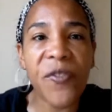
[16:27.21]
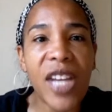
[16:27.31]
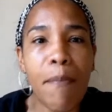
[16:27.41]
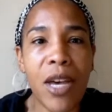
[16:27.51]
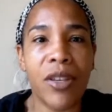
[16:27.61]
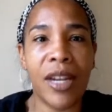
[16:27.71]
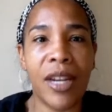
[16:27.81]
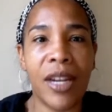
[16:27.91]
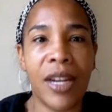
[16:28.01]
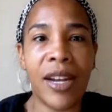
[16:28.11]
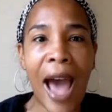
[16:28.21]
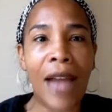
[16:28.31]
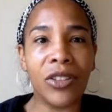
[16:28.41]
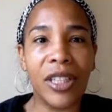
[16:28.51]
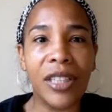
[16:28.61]
$50 million
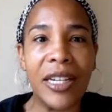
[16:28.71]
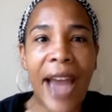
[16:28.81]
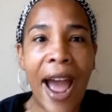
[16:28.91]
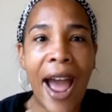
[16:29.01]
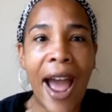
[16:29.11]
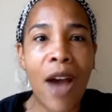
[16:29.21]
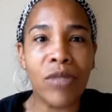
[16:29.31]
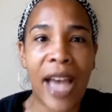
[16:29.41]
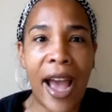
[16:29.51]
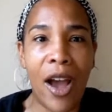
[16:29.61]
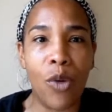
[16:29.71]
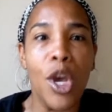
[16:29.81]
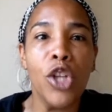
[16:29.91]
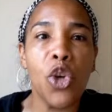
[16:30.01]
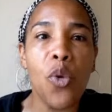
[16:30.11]
into downtown
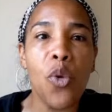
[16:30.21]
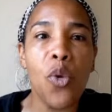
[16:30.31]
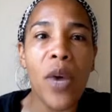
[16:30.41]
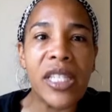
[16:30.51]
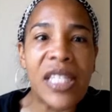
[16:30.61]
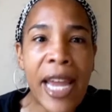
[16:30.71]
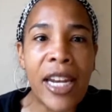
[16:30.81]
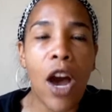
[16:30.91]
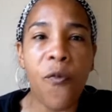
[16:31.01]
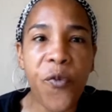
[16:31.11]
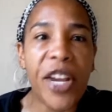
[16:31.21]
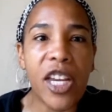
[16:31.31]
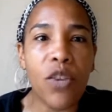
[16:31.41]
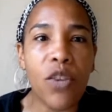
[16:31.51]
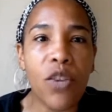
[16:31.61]
to extend a
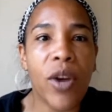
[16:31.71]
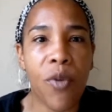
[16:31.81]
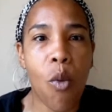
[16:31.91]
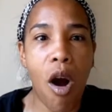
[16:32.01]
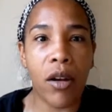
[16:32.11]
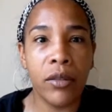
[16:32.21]
freaking Riverwalk,